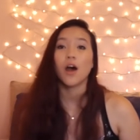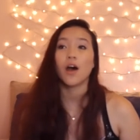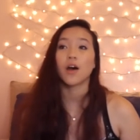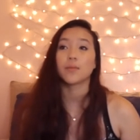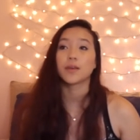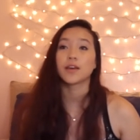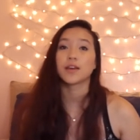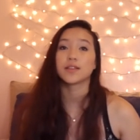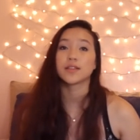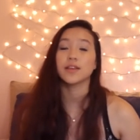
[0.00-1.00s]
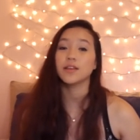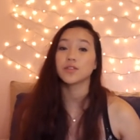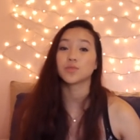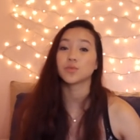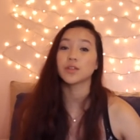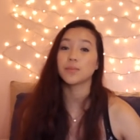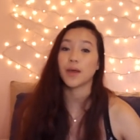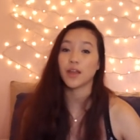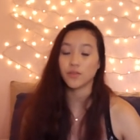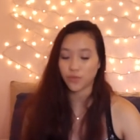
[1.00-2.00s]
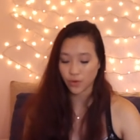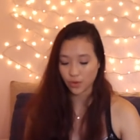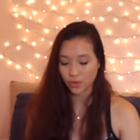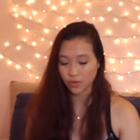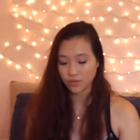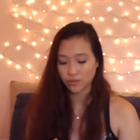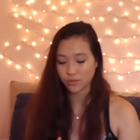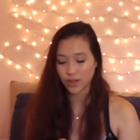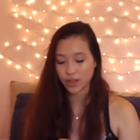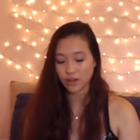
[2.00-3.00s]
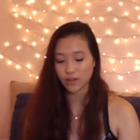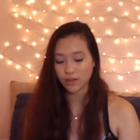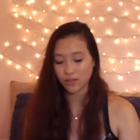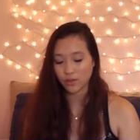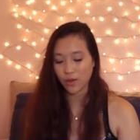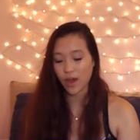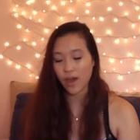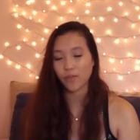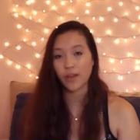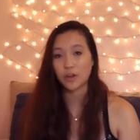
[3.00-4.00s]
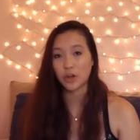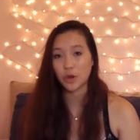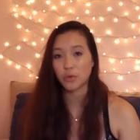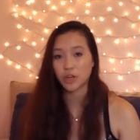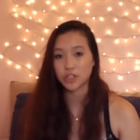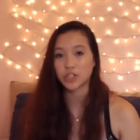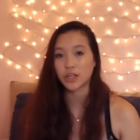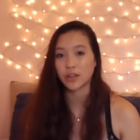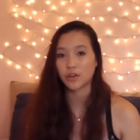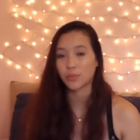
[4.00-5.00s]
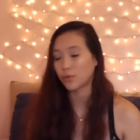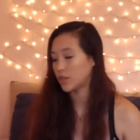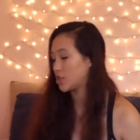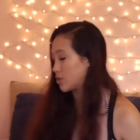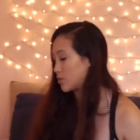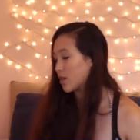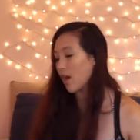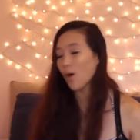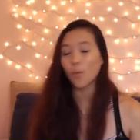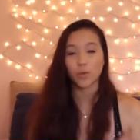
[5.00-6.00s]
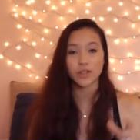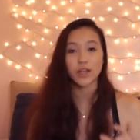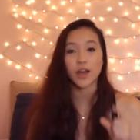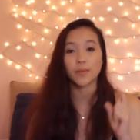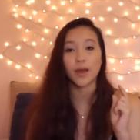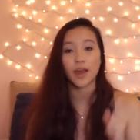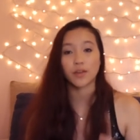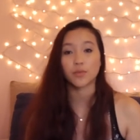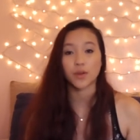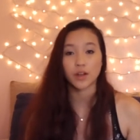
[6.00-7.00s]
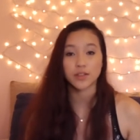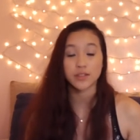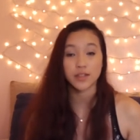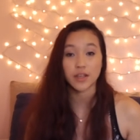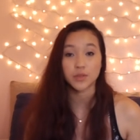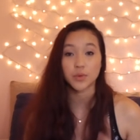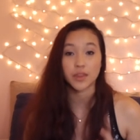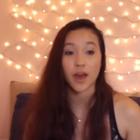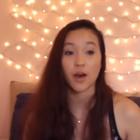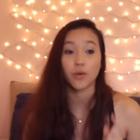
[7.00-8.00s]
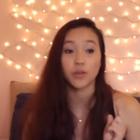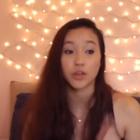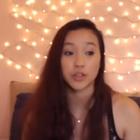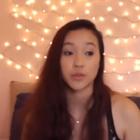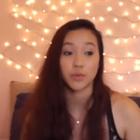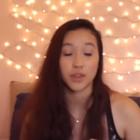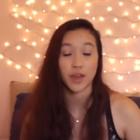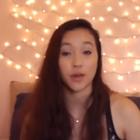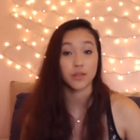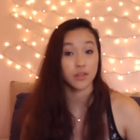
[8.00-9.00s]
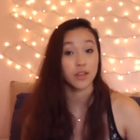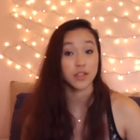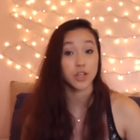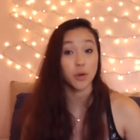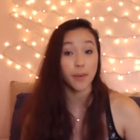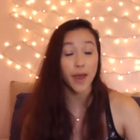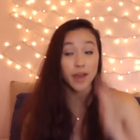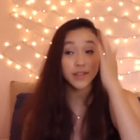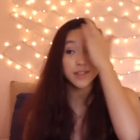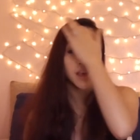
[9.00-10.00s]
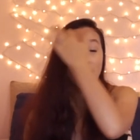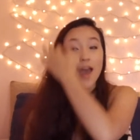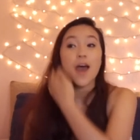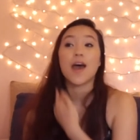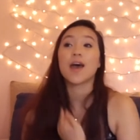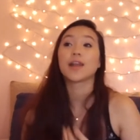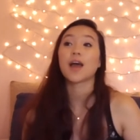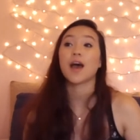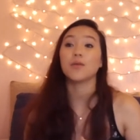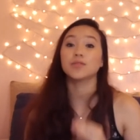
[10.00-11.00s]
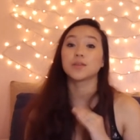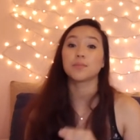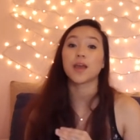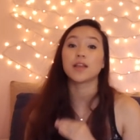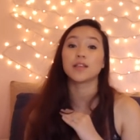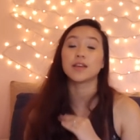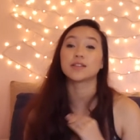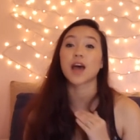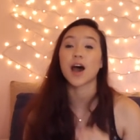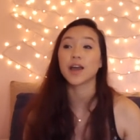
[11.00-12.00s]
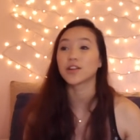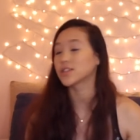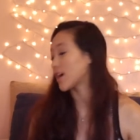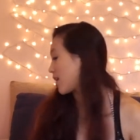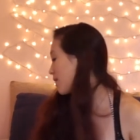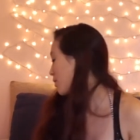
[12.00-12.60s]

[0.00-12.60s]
uh, because it is really painful when you have like no cushioning in your pointe shoes. One time I had to run on stage without without the toe pads and I was in pain the entire time.